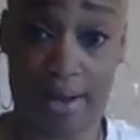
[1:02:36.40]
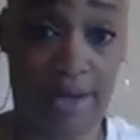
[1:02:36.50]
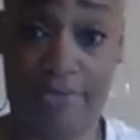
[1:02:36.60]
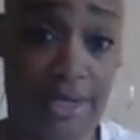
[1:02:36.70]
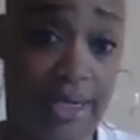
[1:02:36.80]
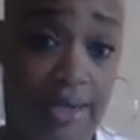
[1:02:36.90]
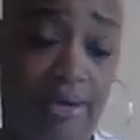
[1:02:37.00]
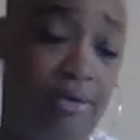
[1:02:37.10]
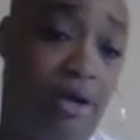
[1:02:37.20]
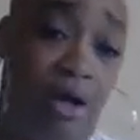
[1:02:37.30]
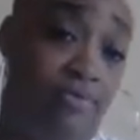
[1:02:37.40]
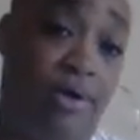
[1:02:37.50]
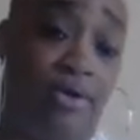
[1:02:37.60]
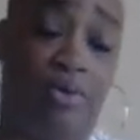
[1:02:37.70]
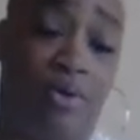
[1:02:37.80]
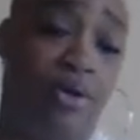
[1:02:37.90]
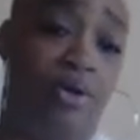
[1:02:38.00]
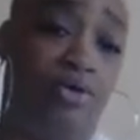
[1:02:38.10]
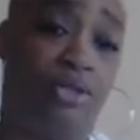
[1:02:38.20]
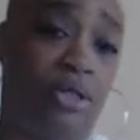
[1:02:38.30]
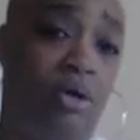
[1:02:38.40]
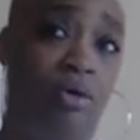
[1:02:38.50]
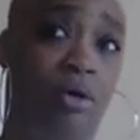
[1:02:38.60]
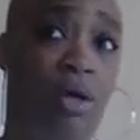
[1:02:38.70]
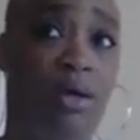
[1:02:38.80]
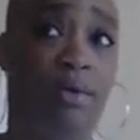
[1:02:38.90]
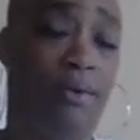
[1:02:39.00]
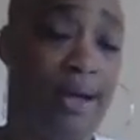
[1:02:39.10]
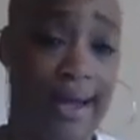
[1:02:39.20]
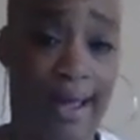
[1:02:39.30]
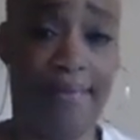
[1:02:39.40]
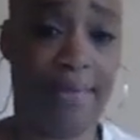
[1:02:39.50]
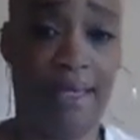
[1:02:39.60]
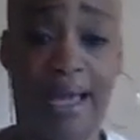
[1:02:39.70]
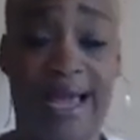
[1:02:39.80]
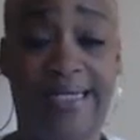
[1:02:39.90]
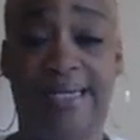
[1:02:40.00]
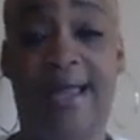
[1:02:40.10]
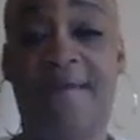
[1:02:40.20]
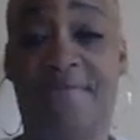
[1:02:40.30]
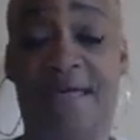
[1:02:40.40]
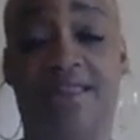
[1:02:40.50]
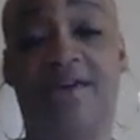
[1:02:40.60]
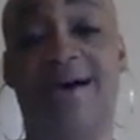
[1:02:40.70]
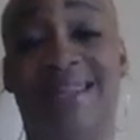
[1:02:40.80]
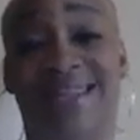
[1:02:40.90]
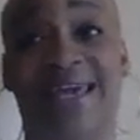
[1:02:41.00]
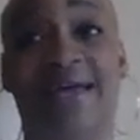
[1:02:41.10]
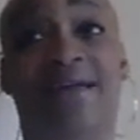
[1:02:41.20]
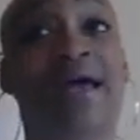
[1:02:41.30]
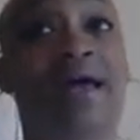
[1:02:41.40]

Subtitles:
every year around the world. So why not me? I didn't have that thought then.